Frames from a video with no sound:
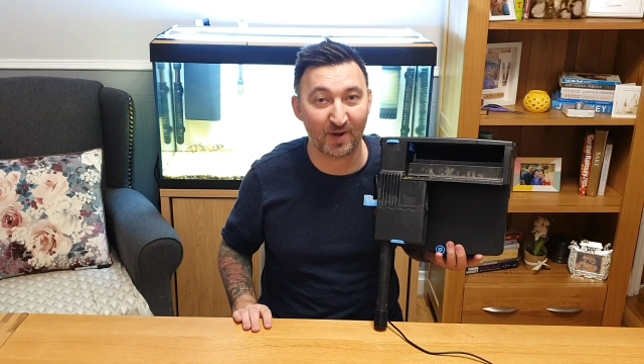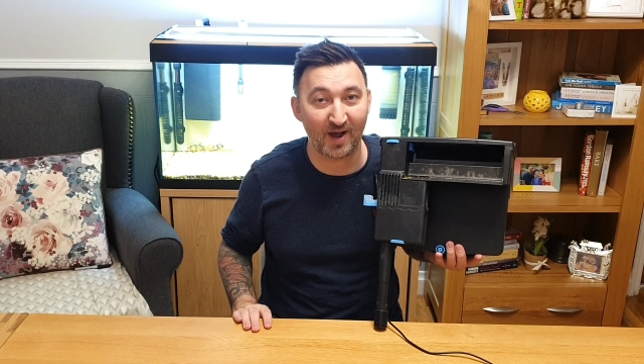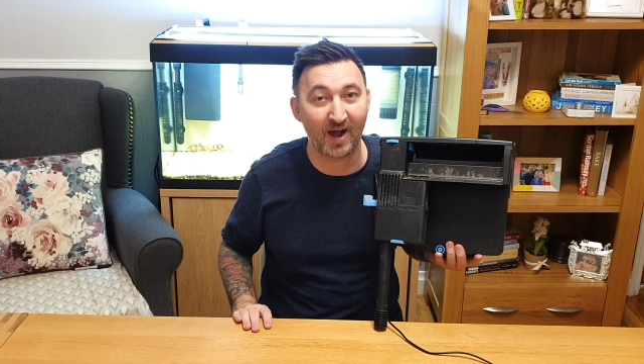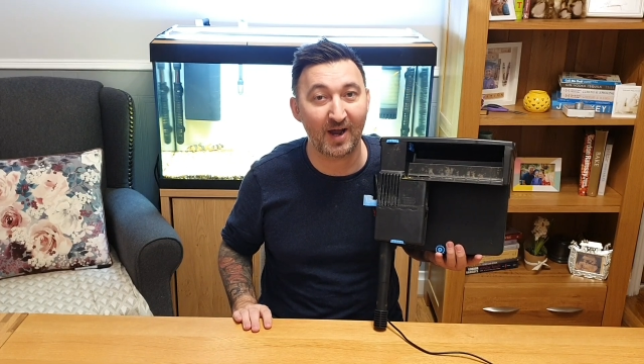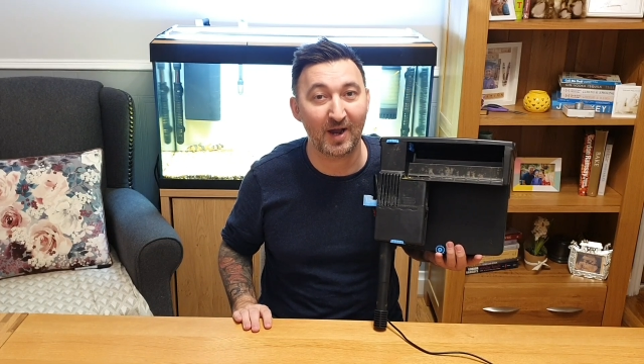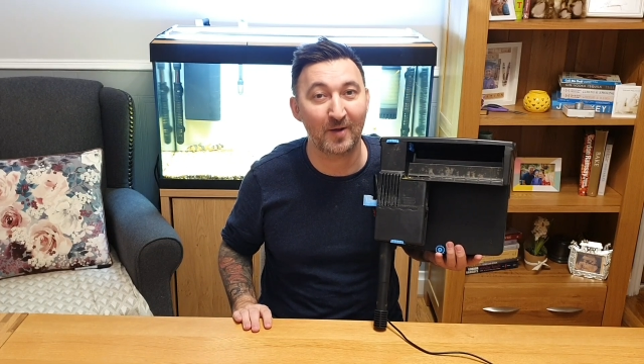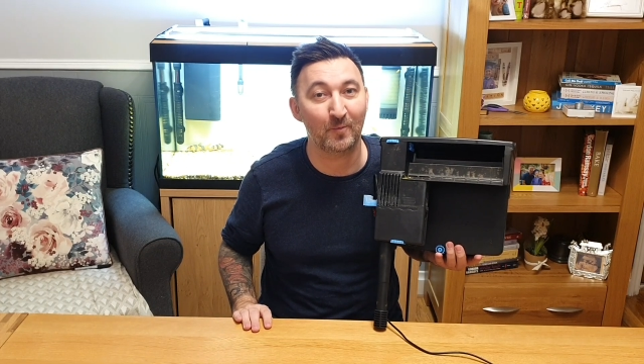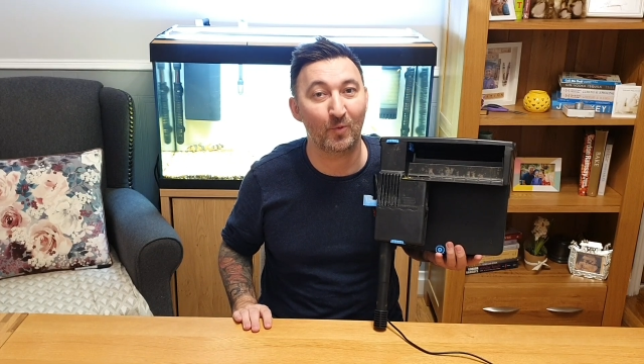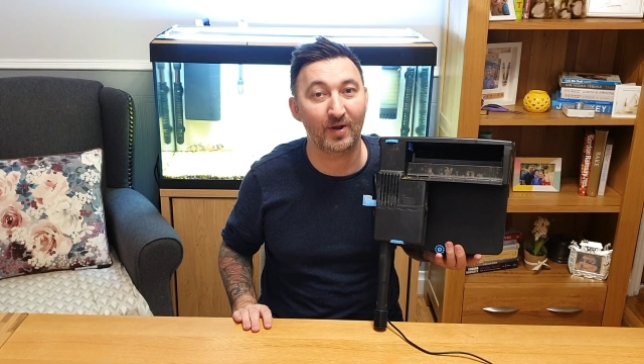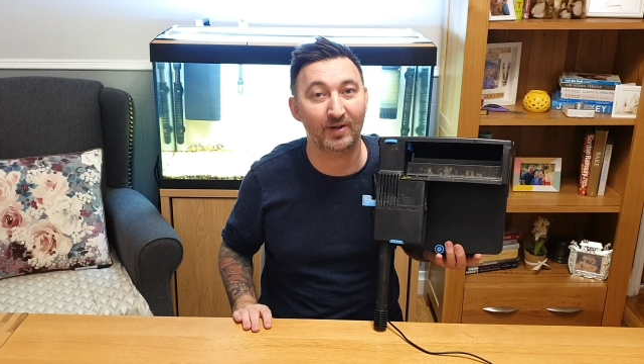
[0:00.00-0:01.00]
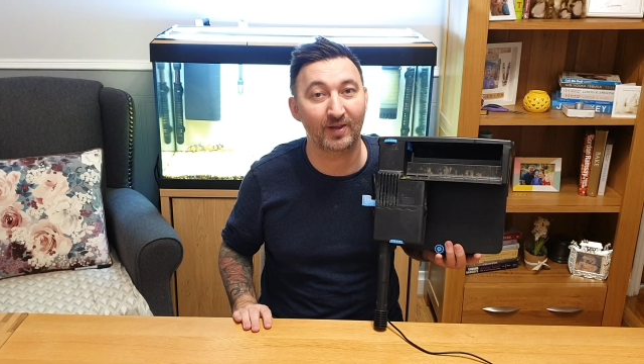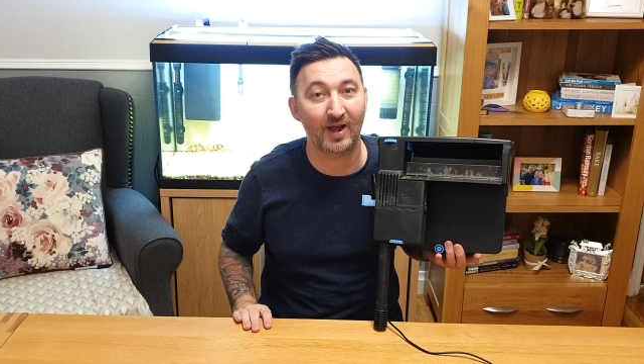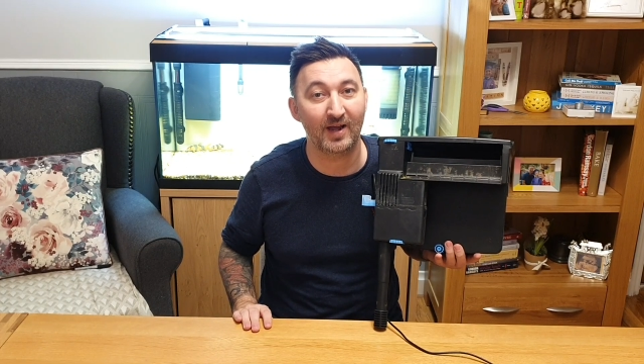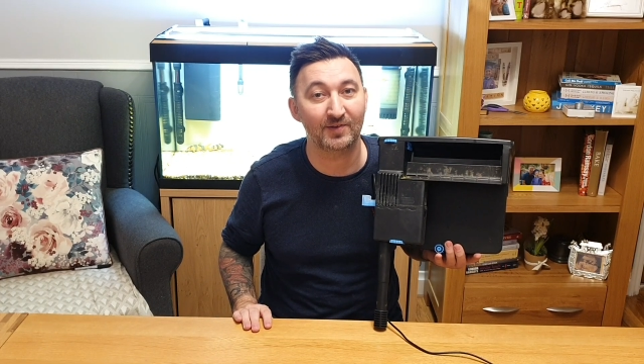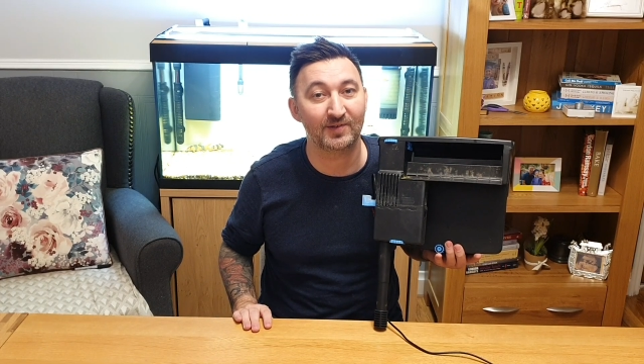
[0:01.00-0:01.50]
I am Will
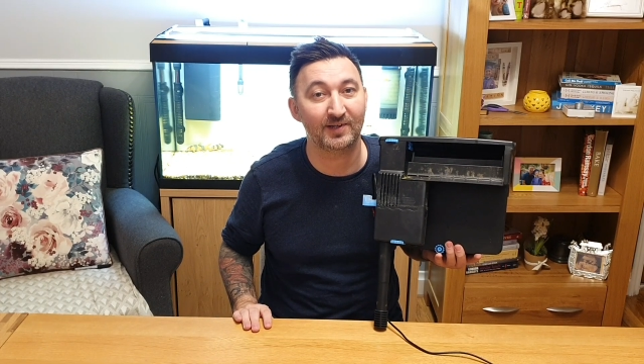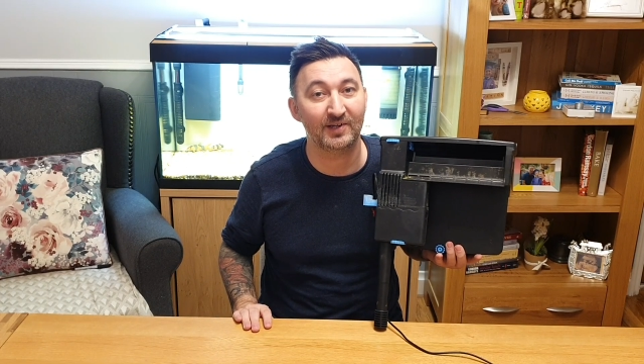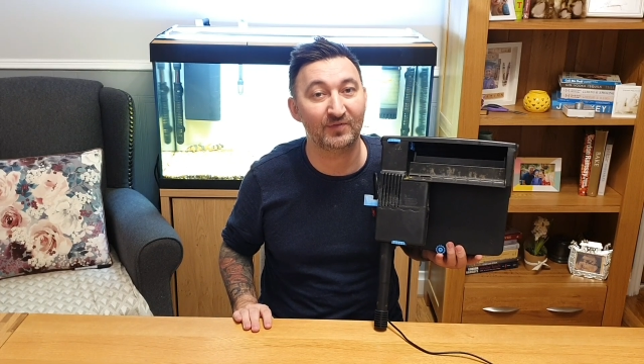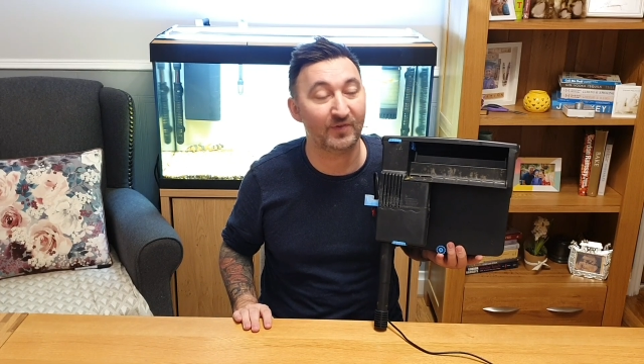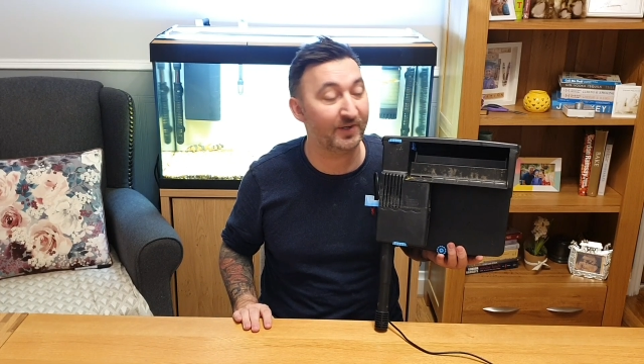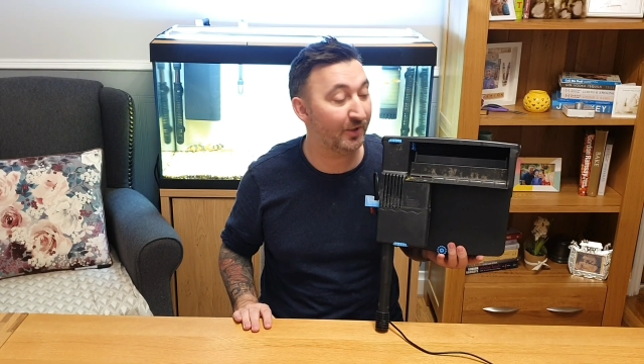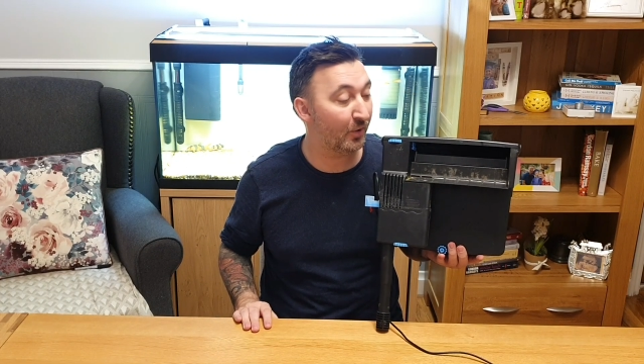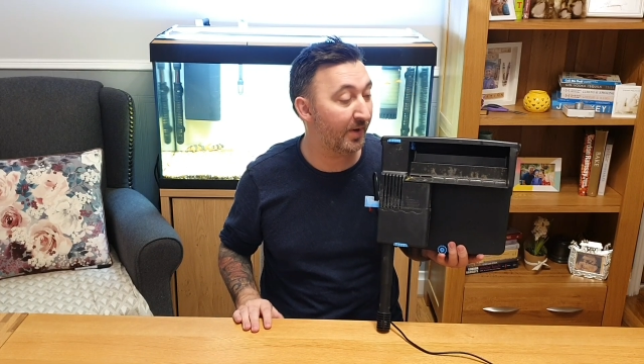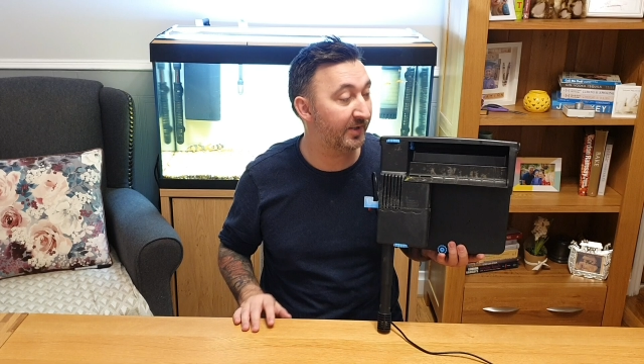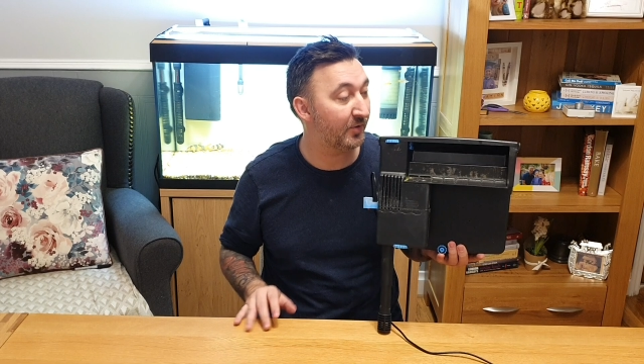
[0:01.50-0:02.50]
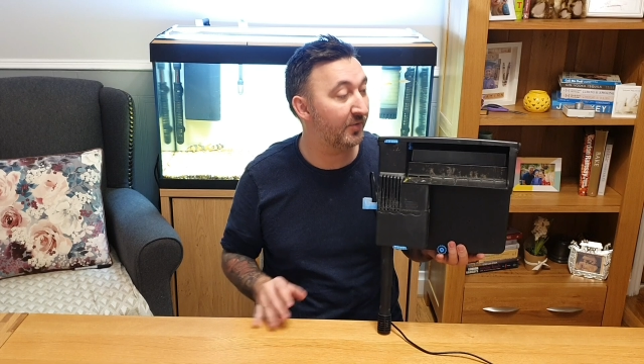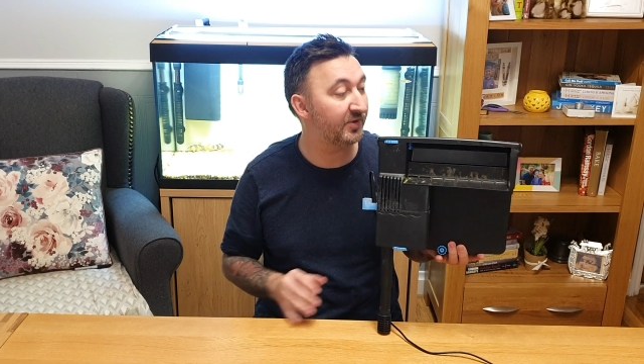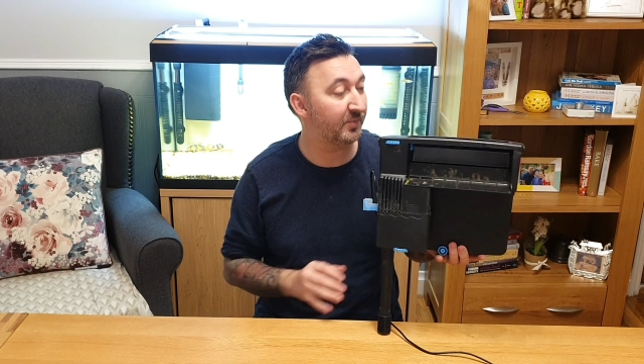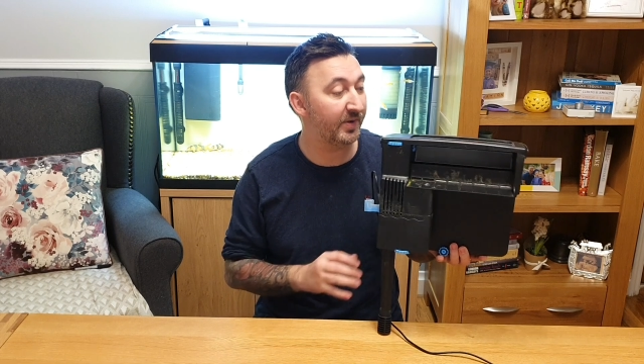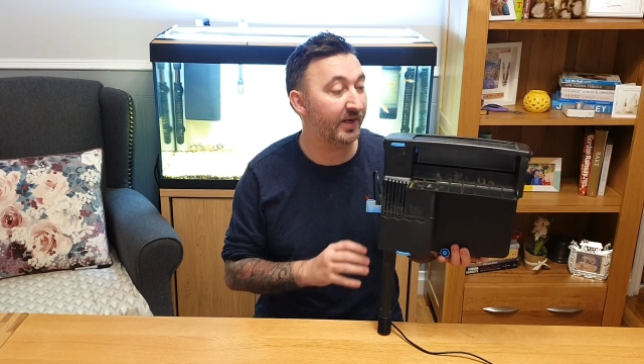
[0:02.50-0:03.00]
and today's video is going
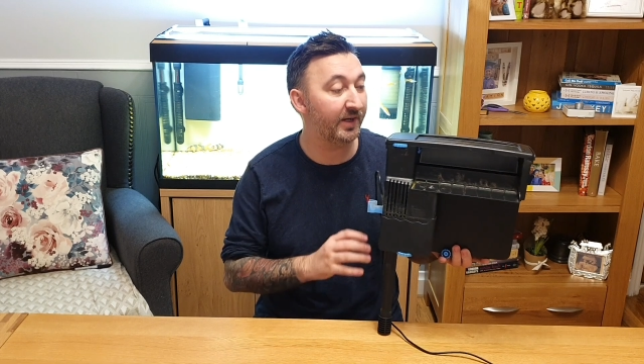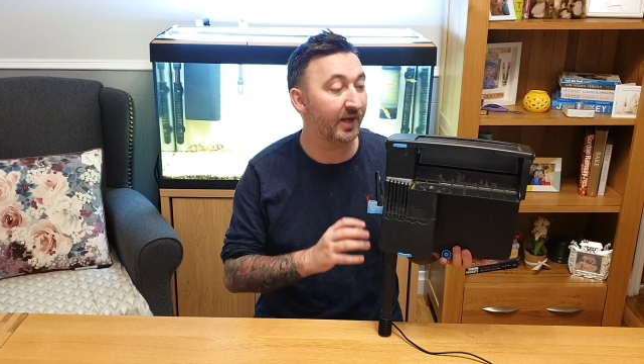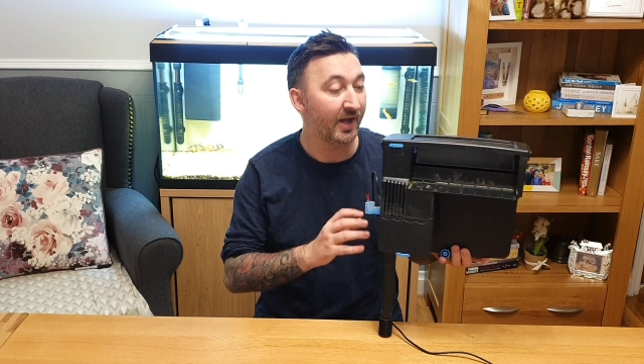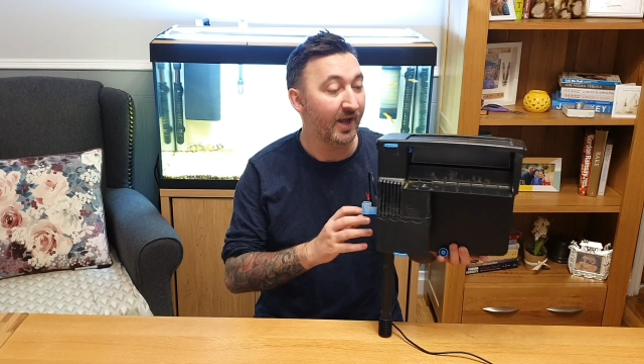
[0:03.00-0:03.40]
to be